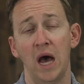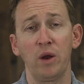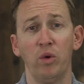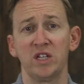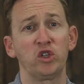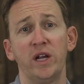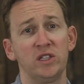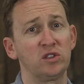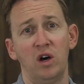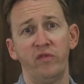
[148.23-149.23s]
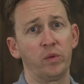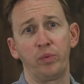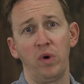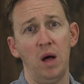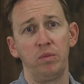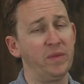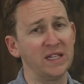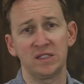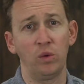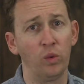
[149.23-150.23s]
I don't want to try and solve your problem.
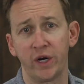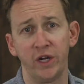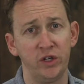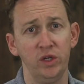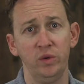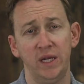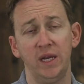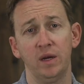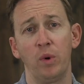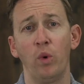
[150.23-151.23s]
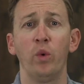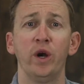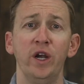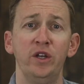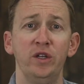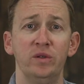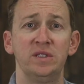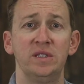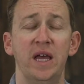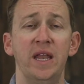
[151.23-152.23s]
That's not what we're going to do here. But what we're going to do
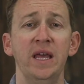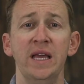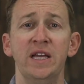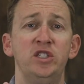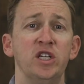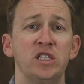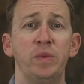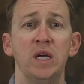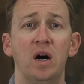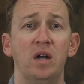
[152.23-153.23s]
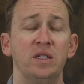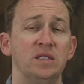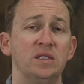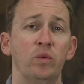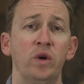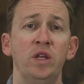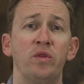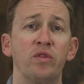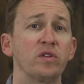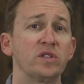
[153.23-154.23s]
instead is just be honest and say, what are
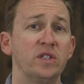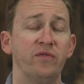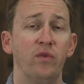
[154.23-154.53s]
you thirsty